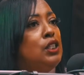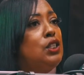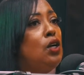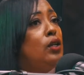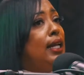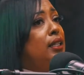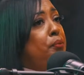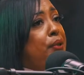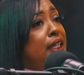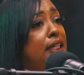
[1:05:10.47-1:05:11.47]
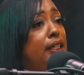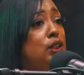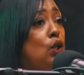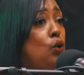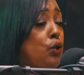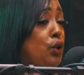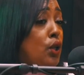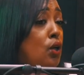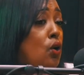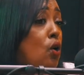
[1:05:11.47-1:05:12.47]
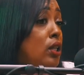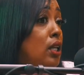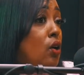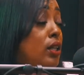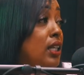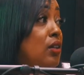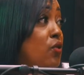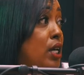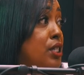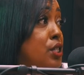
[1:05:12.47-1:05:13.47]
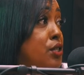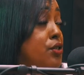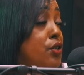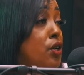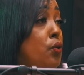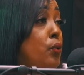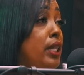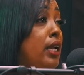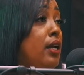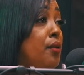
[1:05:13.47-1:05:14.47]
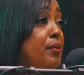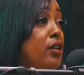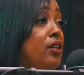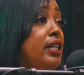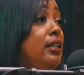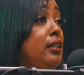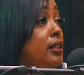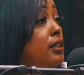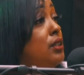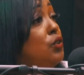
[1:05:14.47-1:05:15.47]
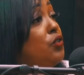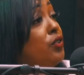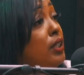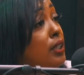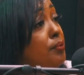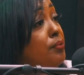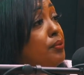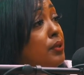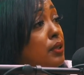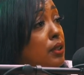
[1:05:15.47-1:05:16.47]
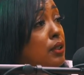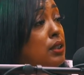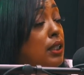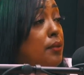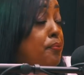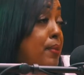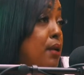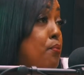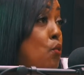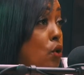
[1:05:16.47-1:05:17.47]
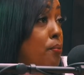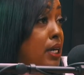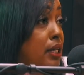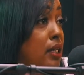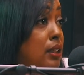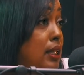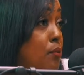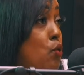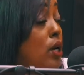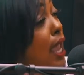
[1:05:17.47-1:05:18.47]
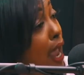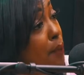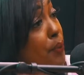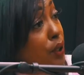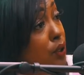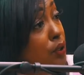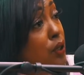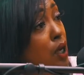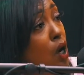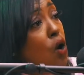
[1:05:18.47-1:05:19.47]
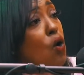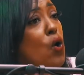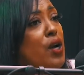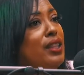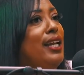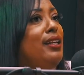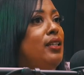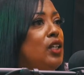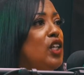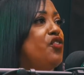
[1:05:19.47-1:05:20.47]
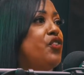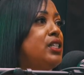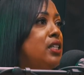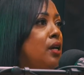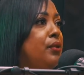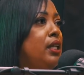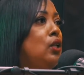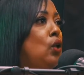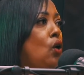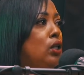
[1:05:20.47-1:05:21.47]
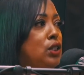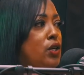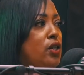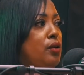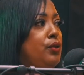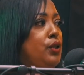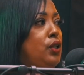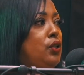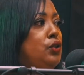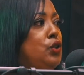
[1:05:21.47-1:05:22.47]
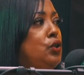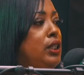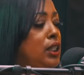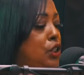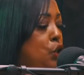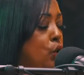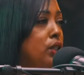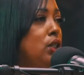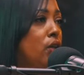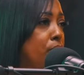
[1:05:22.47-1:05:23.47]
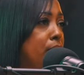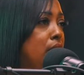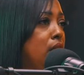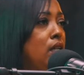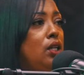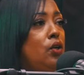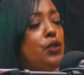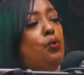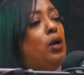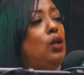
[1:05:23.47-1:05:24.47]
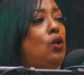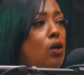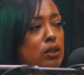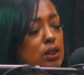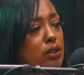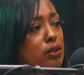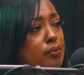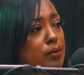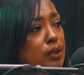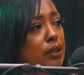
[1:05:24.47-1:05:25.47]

So that depends, you know, on on the investor. You know, when they come in, are they looking to flip to make more money to get more capital? Or are they looking for something long term? You know, do you need short term money or you want long term?